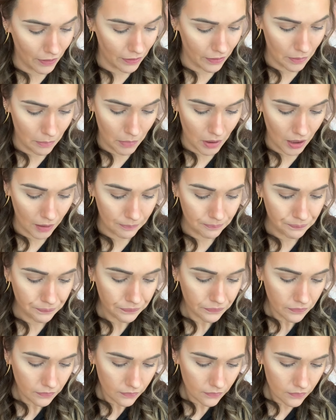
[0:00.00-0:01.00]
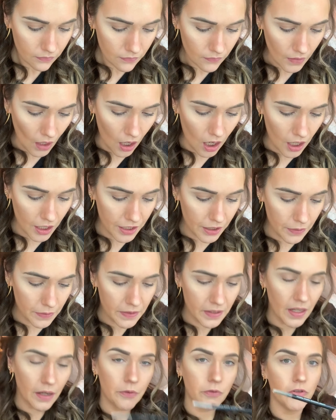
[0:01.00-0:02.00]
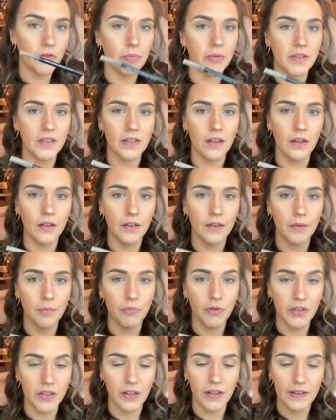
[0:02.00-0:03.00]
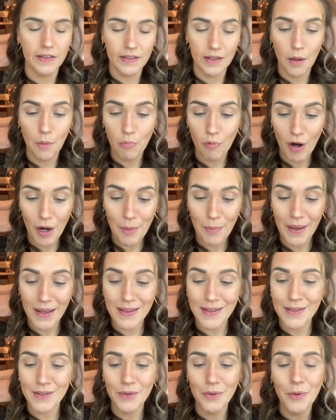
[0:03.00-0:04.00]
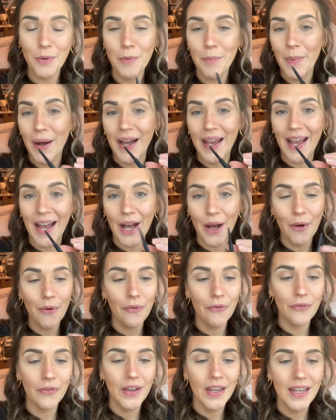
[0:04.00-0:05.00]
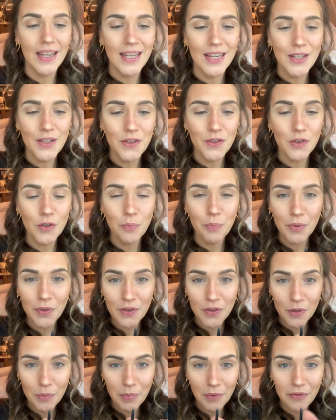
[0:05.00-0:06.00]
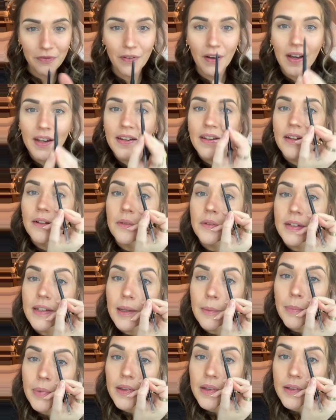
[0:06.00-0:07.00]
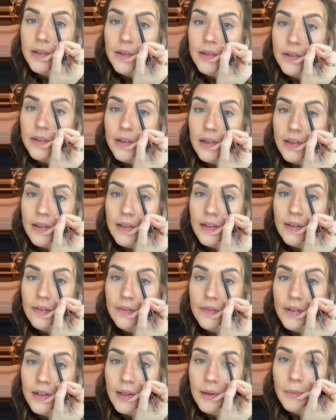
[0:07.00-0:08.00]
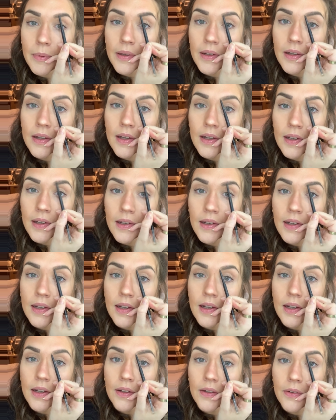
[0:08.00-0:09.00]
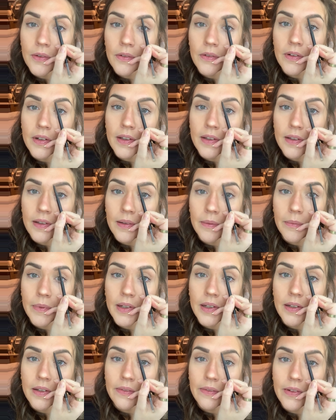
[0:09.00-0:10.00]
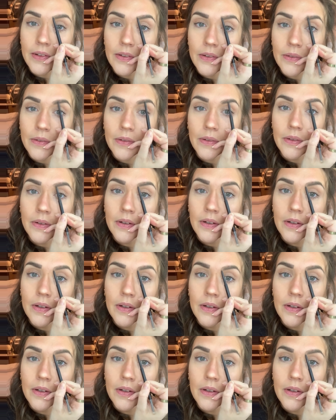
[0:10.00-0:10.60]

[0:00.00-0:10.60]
than mine. I use the Ultra Precise Brow Pencil by e.l.f. Super fine little nib that you can just lift up and draw in some individual